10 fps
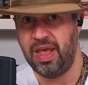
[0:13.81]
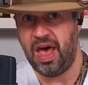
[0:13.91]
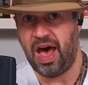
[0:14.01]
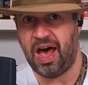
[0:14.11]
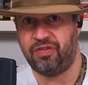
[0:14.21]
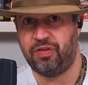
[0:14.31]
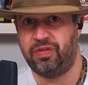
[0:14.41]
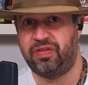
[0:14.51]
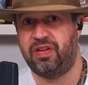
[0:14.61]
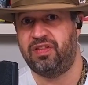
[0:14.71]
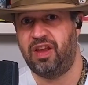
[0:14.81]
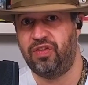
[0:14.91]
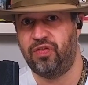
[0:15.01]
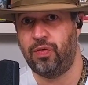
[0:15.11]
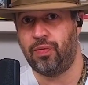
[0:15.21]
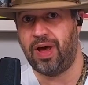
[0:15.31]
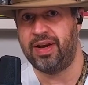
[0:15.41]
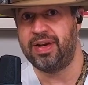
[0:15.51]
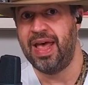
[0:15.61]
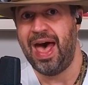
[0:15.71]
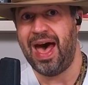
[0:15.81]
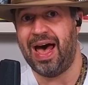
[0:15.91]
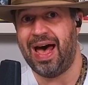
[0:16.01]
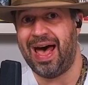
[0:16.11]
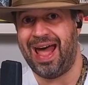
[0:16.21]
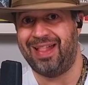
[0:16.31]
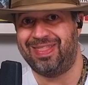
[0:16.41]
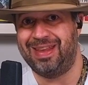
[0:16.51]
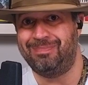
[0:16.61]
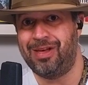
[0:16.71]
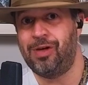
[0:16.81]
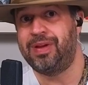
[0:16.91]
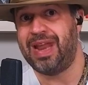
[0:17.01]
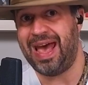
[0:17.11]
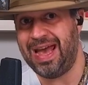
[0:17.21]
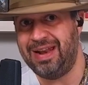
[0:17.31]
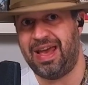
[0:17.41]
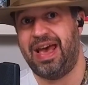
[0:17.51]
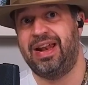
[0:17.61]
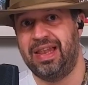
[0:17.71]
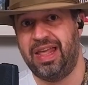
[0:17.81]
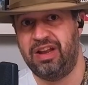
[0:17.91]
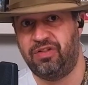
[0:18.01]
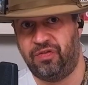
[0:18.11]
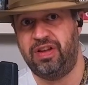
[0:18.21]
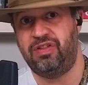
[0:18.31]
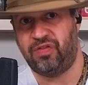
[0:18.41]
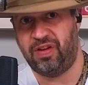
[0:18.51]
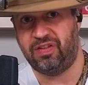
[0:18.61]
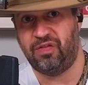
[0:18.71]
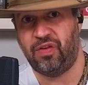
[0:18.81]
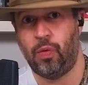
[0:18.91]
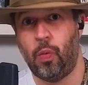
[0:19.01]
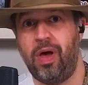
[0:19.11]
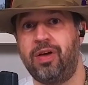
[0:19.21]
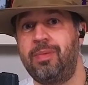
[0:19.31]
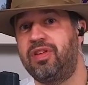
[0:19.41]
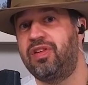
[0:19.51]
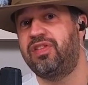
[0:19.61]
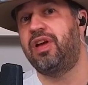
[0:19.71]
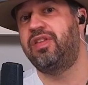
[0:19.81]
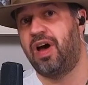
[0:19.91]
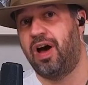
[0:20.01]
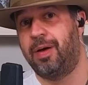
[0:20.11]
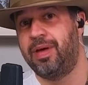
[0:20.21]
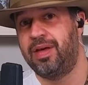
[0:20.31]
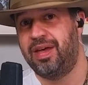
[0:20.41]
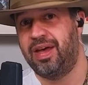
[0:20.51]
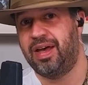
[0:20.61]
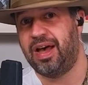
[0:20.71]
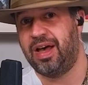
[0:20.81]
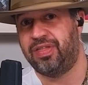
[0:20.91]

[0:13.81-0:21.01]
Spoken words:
after a successful run at the Melbourne and Adelaide Fringe Festival. Welcome to Showtime, Arthur